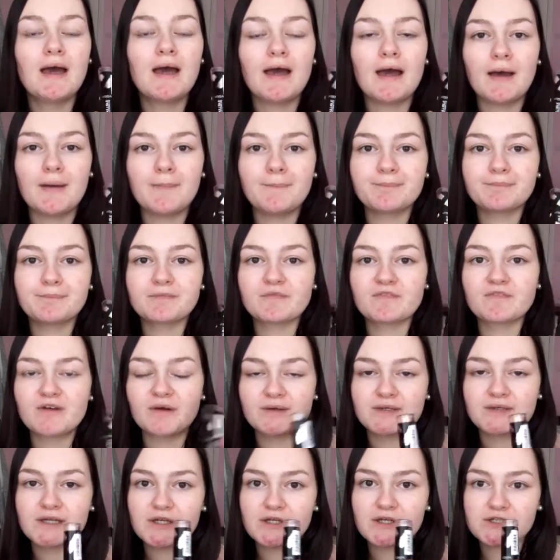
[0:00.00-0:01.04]

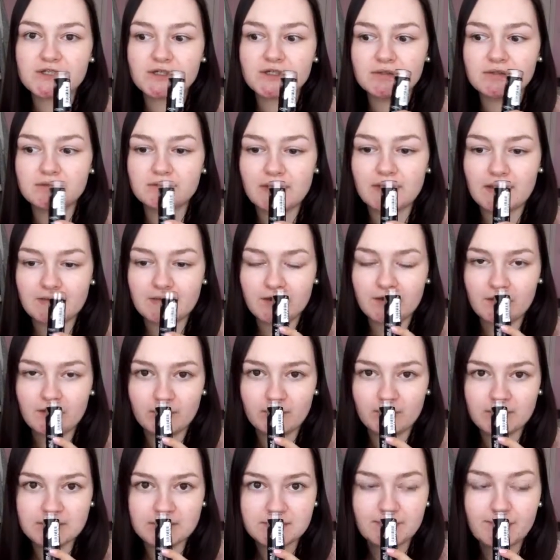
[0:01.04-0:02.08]
foundation like the other
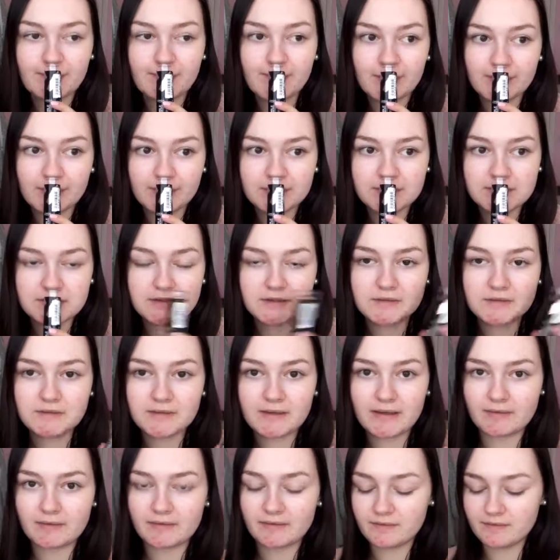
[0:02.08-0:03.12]
ones, but
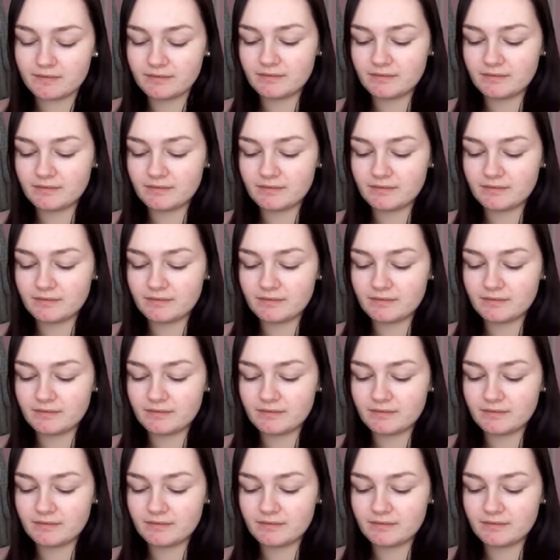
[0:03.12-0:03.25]
like